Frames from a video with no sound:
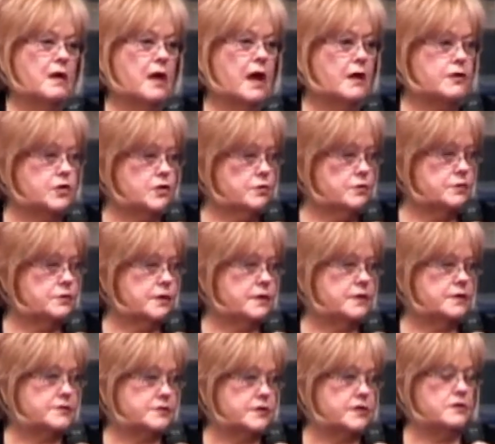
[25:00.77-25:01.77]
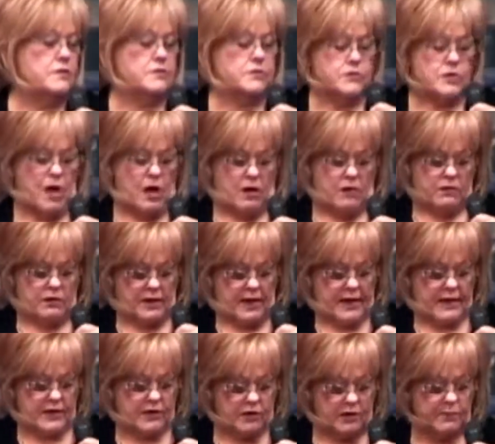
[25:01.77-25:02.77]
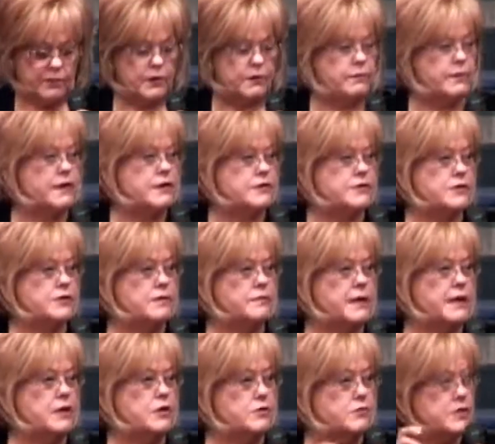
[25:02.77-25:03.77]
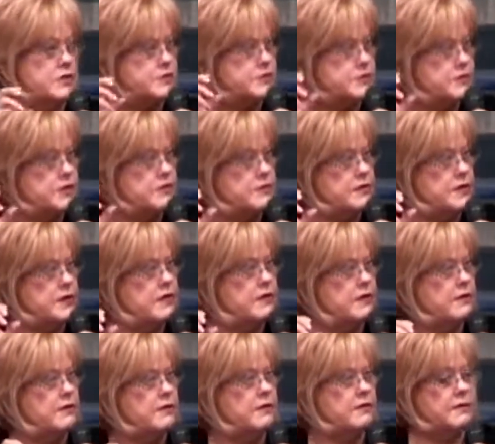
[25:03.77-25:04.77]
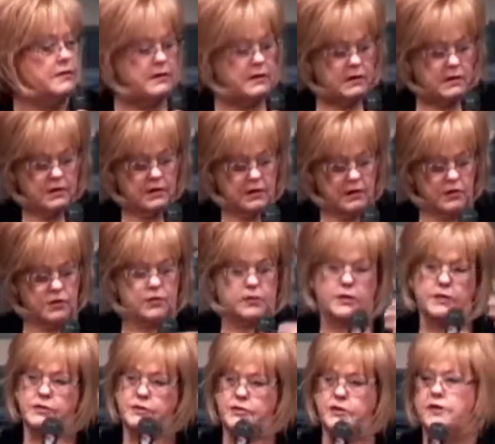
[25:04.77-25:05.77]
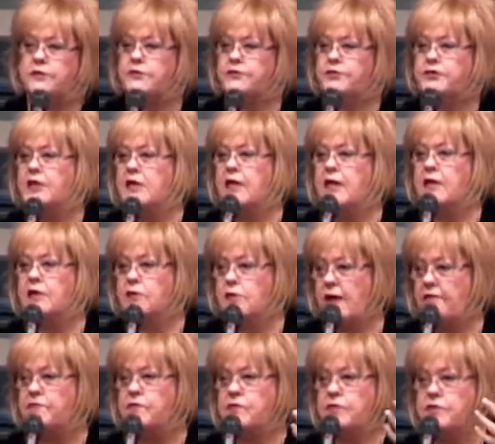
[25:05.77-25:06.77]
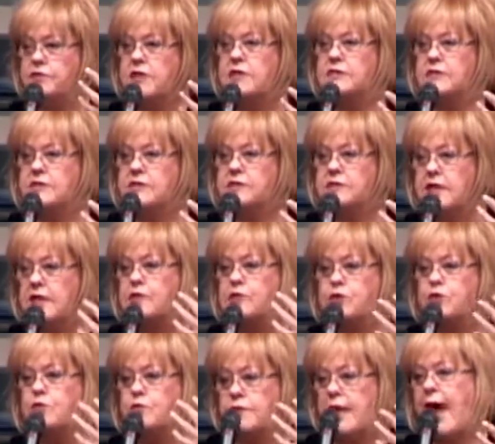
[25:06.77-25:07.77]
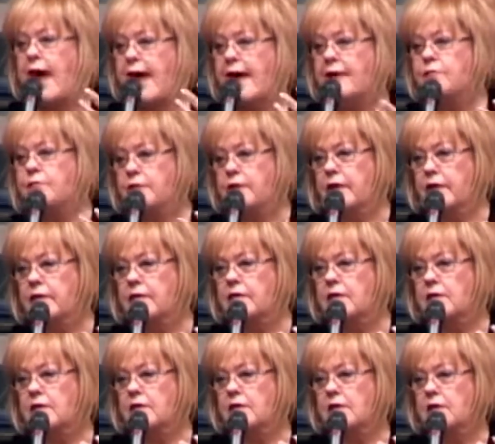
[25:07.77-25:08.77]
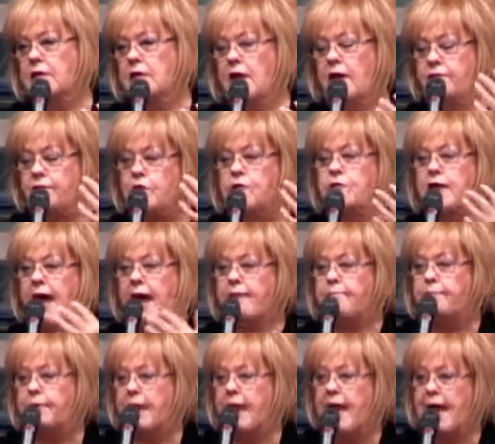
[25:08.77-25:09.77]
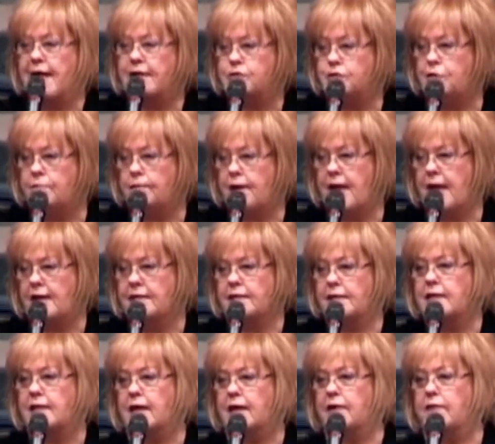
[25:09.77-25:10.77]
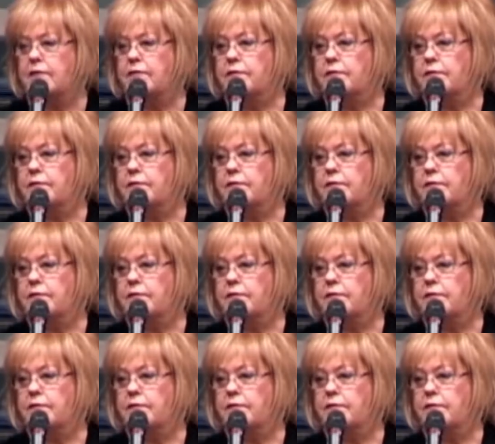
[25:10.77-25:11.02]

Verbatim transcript: You can still talk, like here, I'm going to read you in a minute. You can still hear, you can still think, you have your senses that you died with. If you die blind, you're blind in hell.